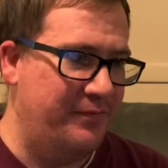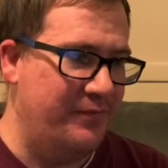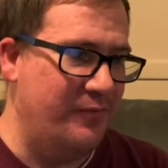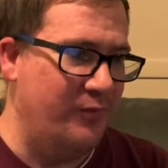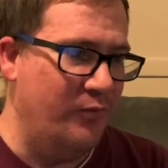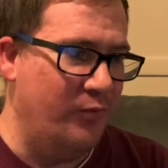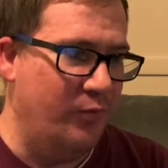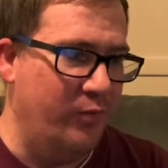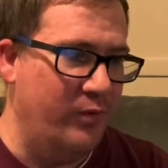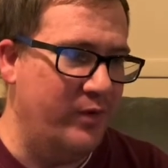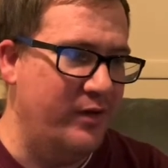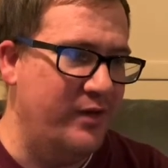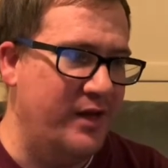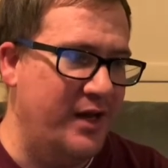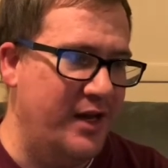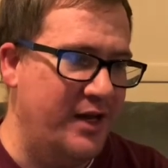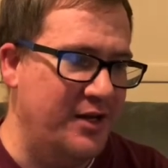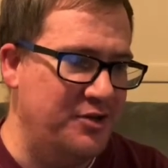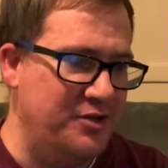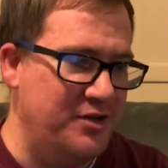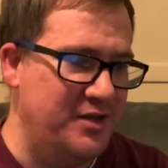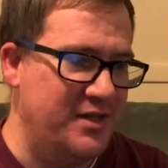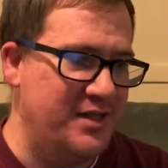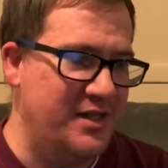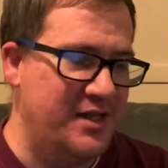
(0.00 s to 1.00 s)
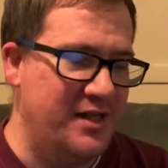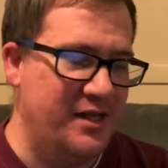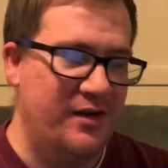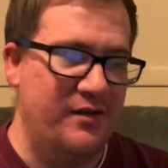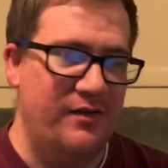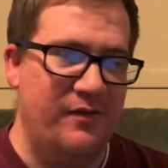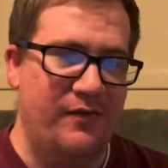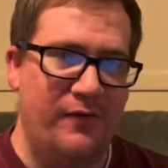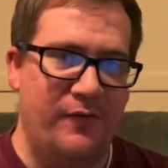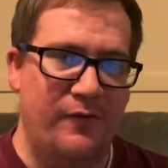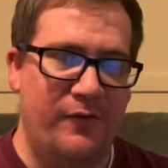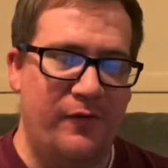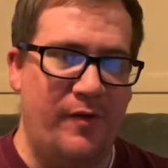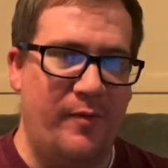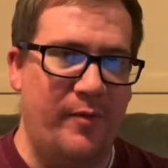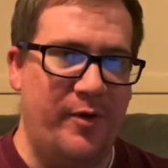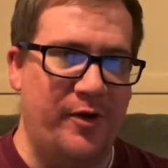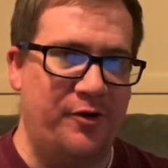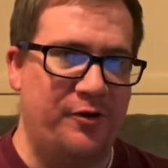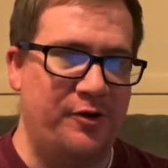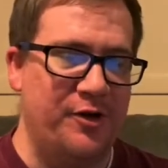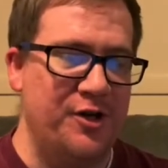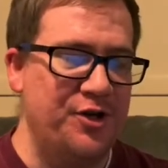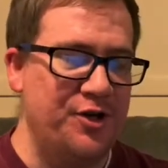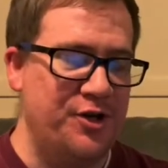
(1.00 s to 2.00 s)
really interesting from a
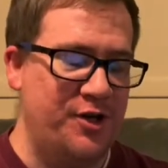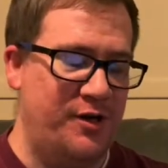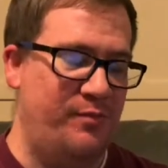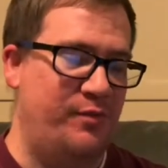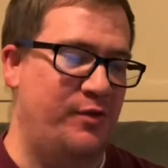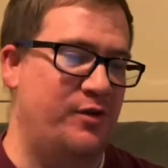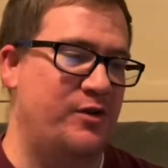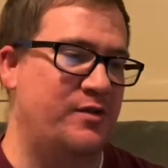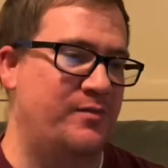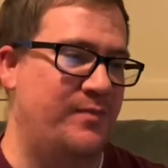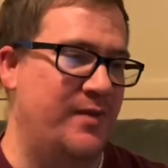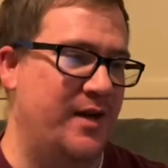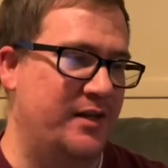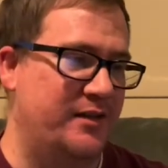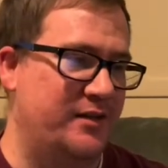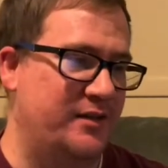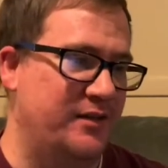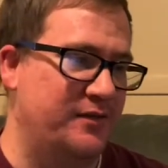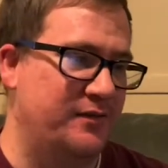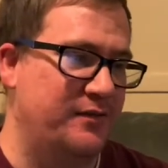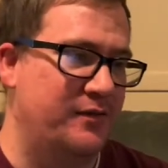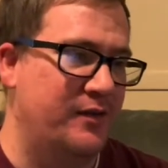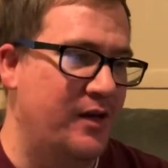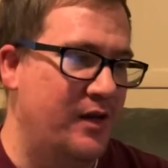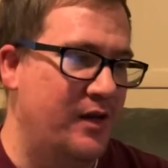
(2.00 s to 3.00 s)
Christian perspective.